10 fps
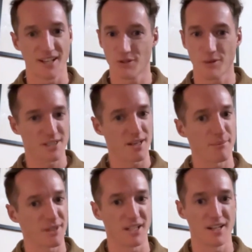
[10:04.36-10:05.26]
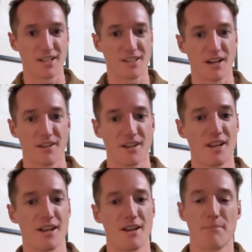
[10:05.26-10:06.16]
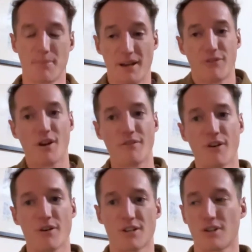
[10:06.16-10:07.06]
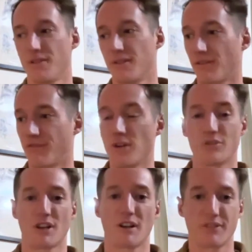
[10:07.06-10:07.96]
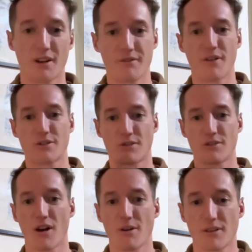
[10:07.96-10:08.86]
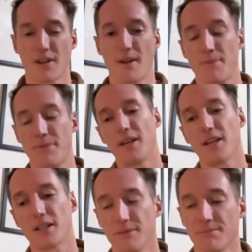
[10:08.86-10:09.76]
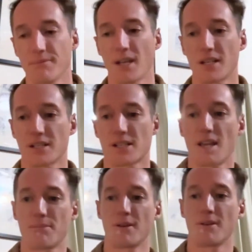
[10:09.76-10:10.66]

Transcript: There's always something that needs done. But if you don't focus on the future, if you don't focus on growth, then it can escape you.